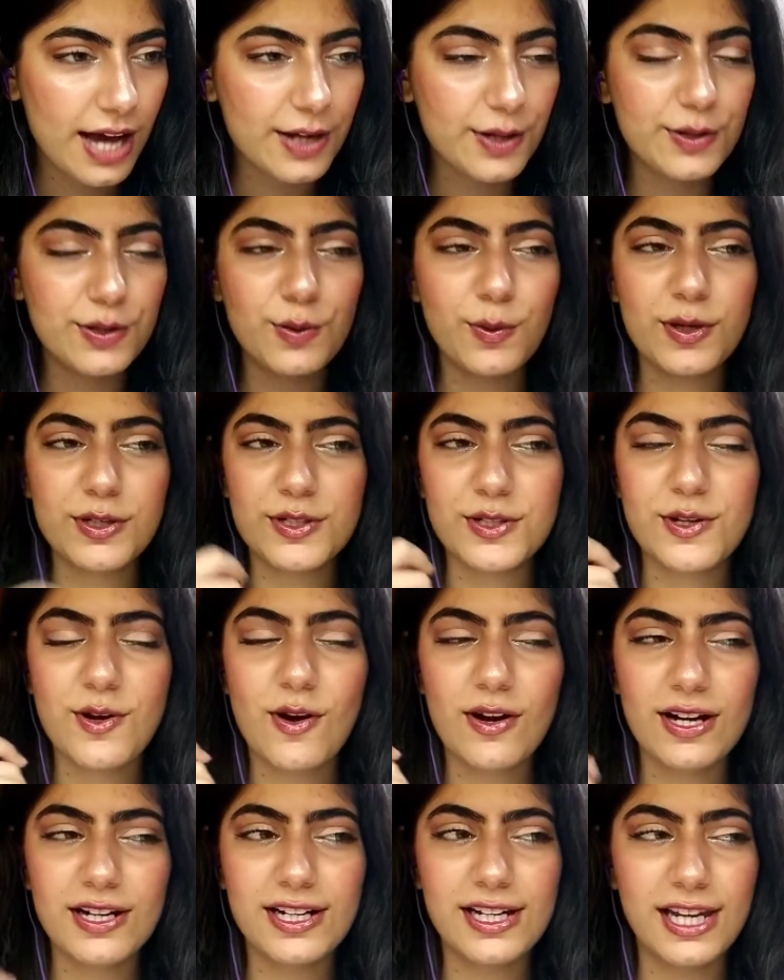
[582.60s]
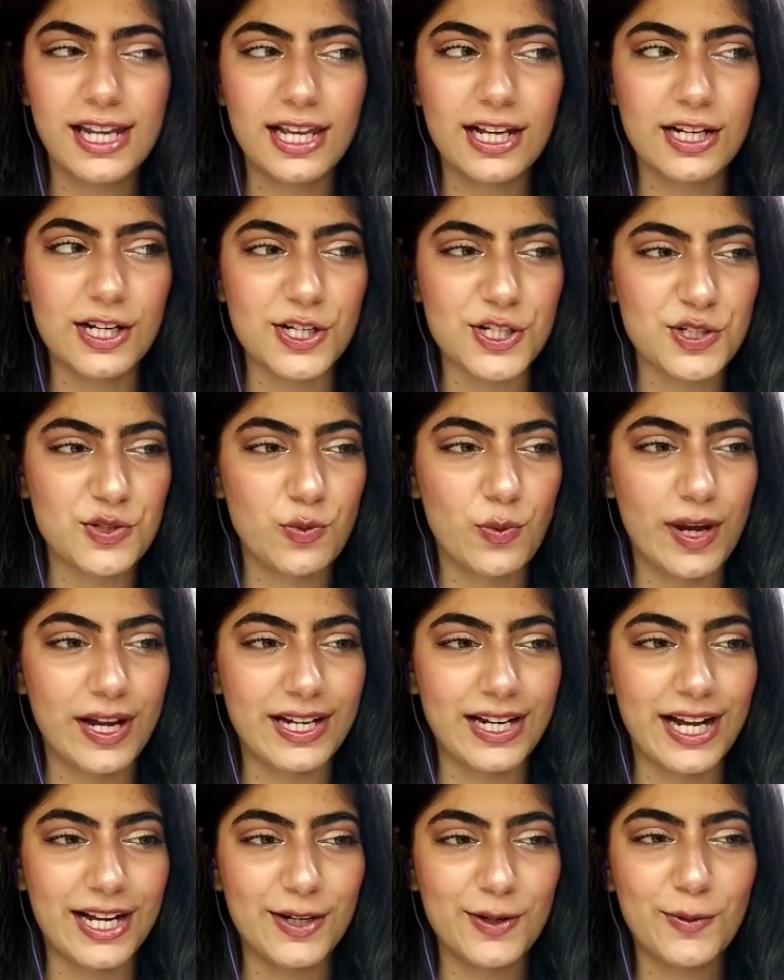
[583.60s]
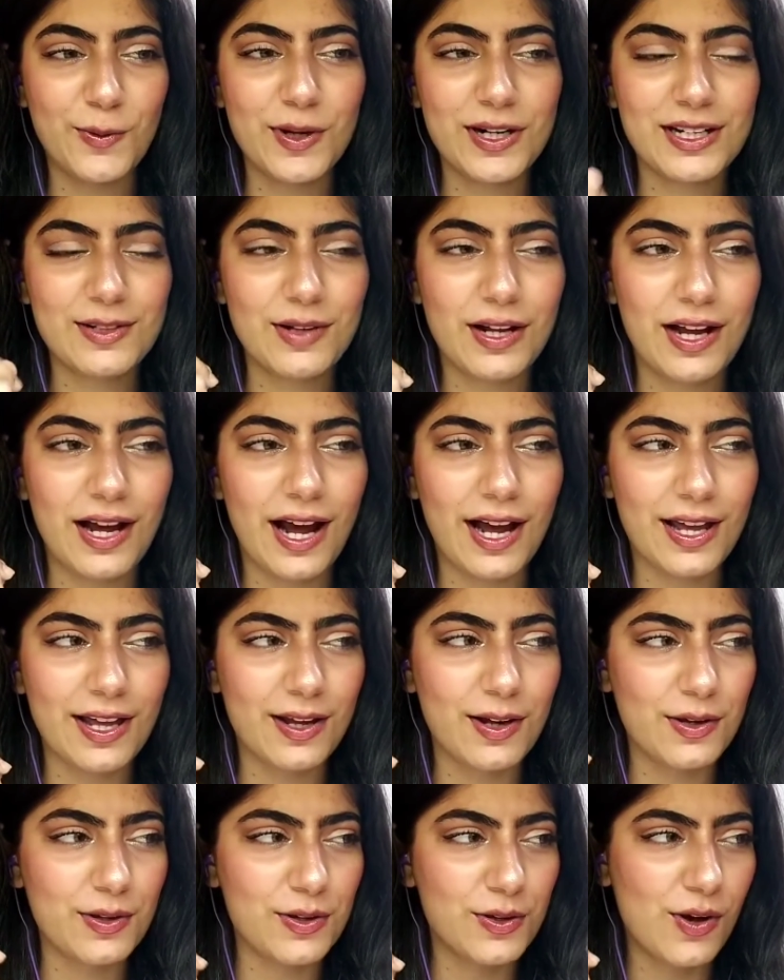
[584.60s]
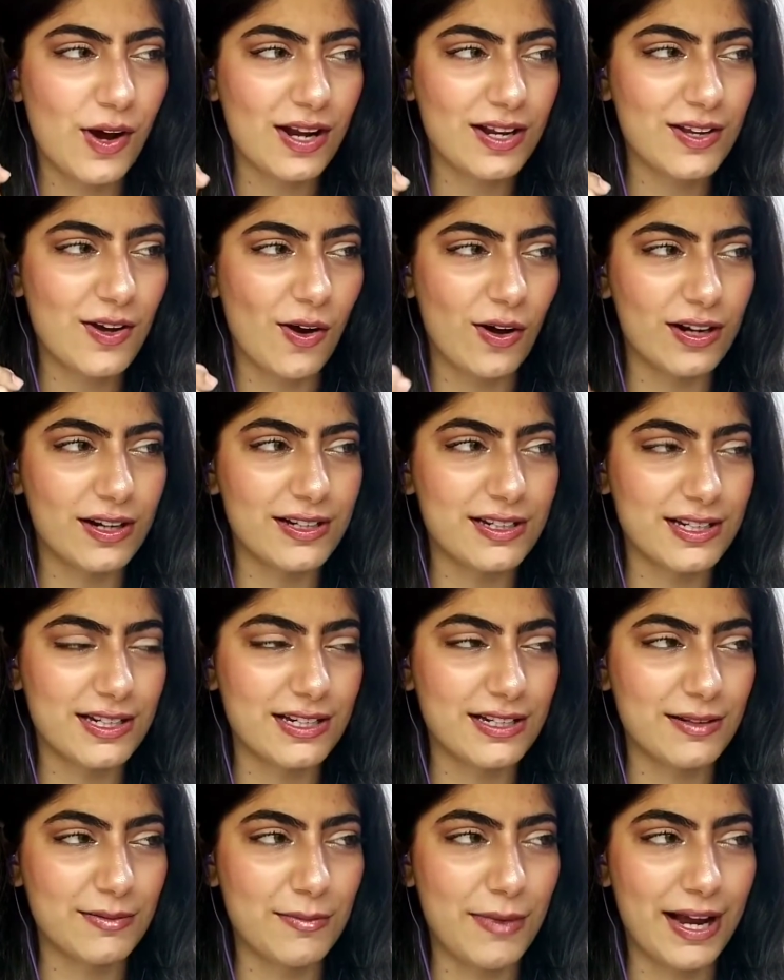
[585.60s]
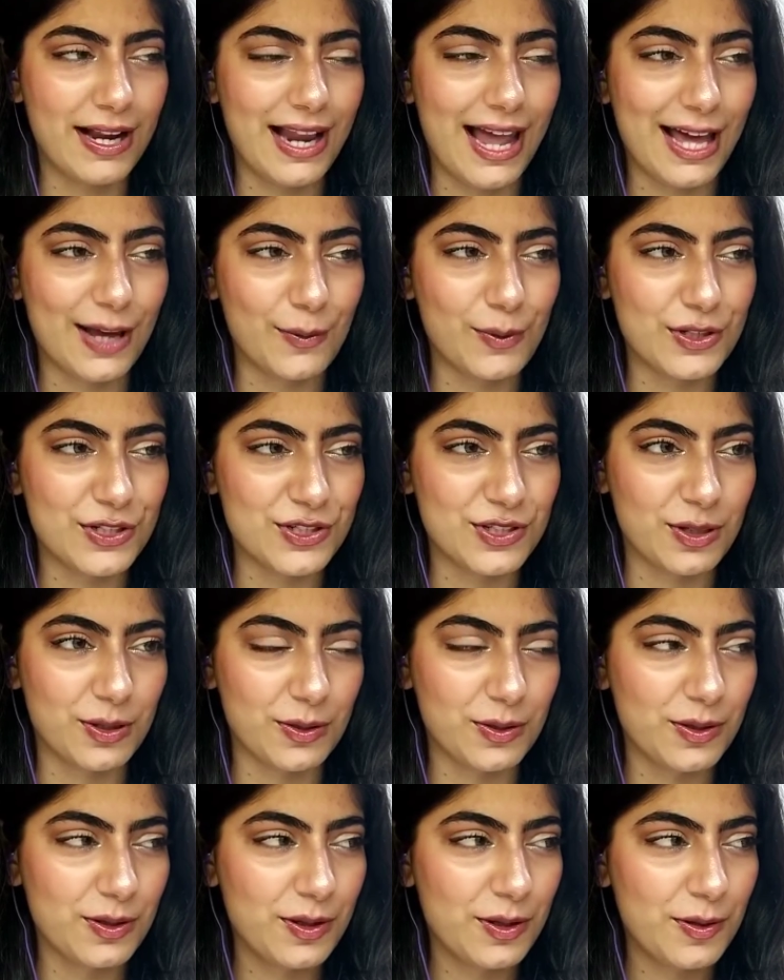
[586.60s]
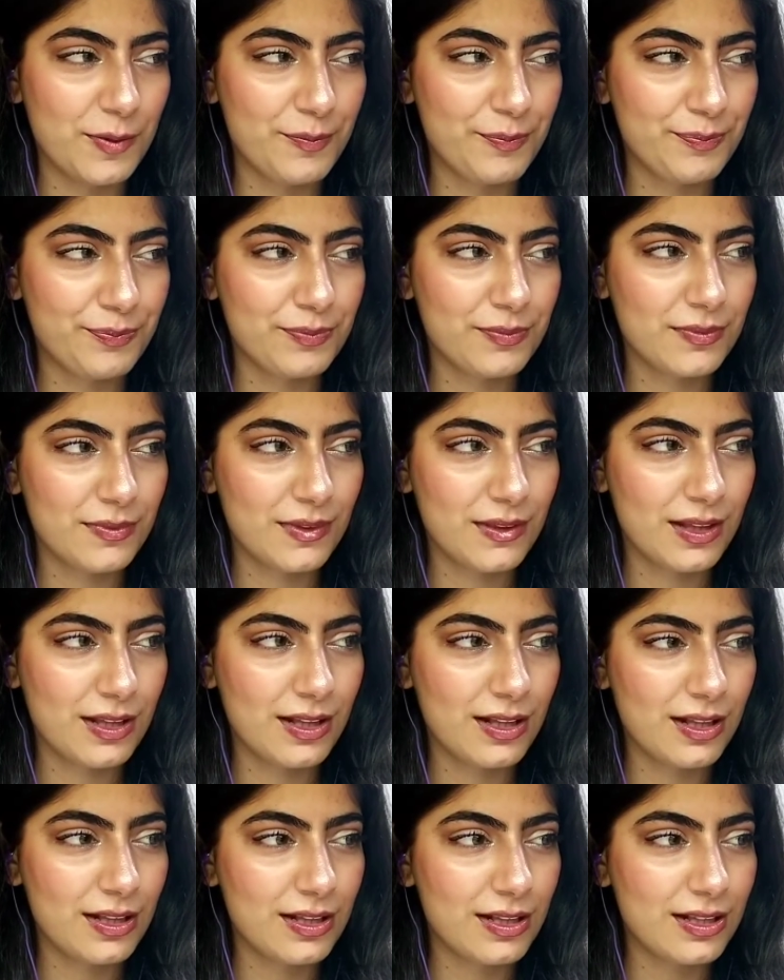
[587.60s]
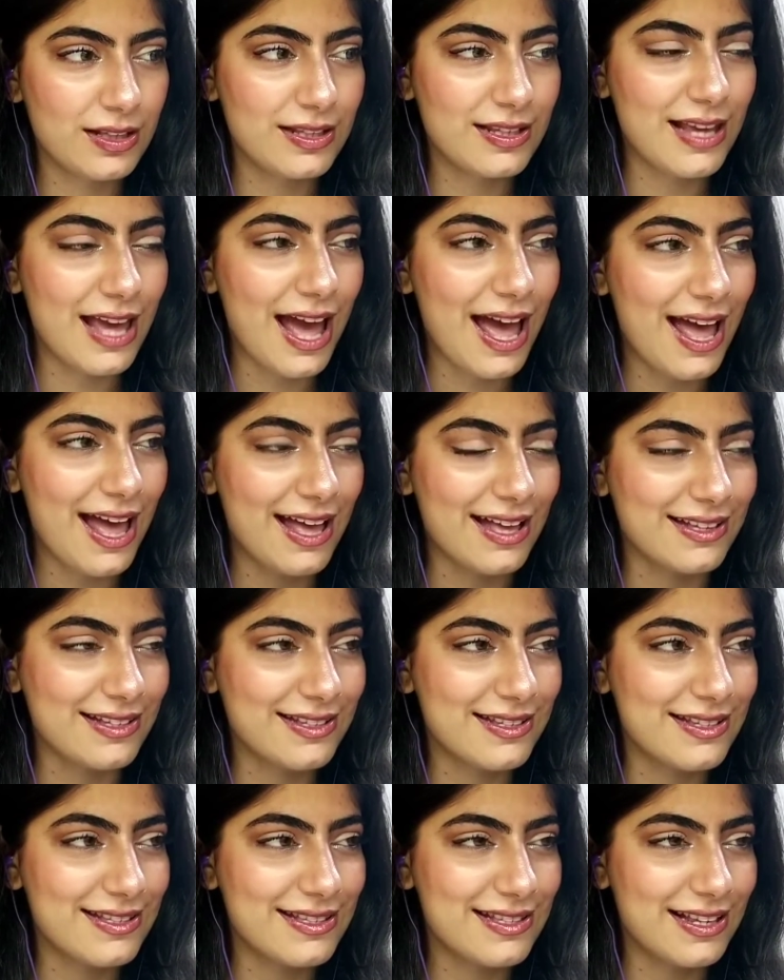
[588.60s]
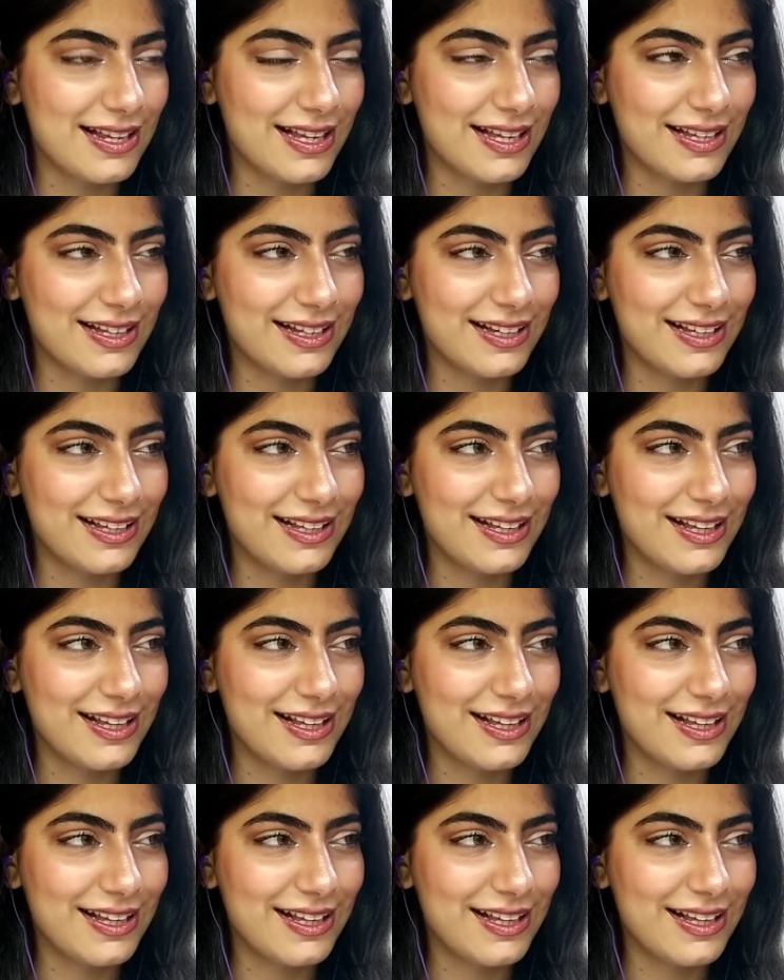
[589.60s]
I don't know what you call it in English. Wait, I know what it, I you can call it in my language though. Yes, it's like.